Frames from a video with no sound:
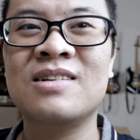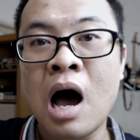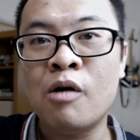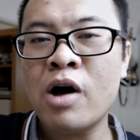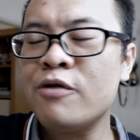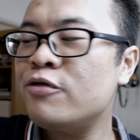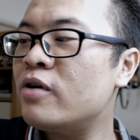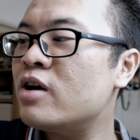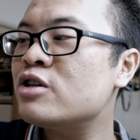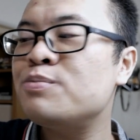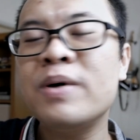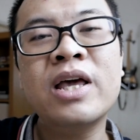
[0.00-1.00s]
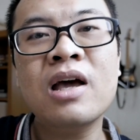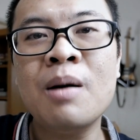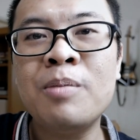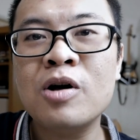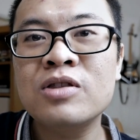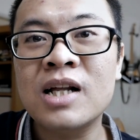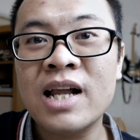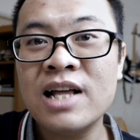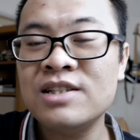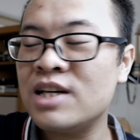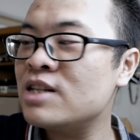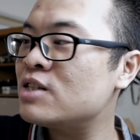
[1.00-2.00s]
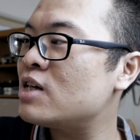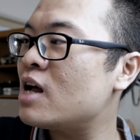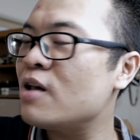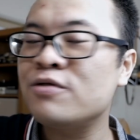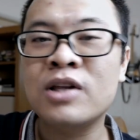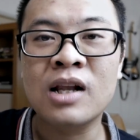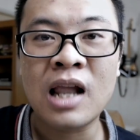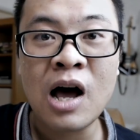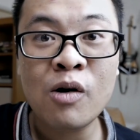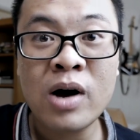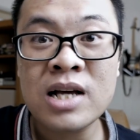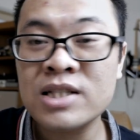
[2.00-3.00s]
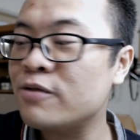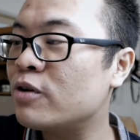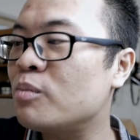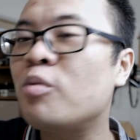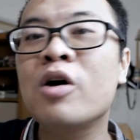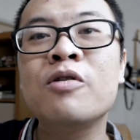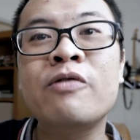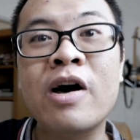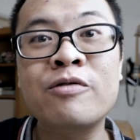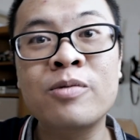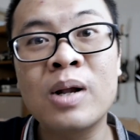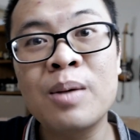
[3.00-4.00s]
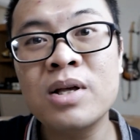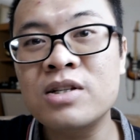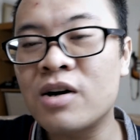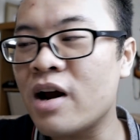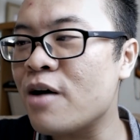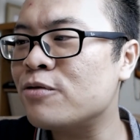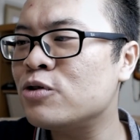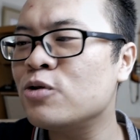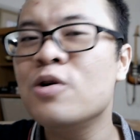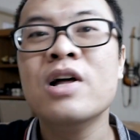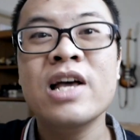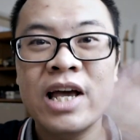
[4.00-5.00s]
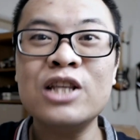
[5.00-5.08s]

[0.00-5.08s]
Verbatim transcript: However, speaking about the lens itself, the Laowa seven point five millimeter f two,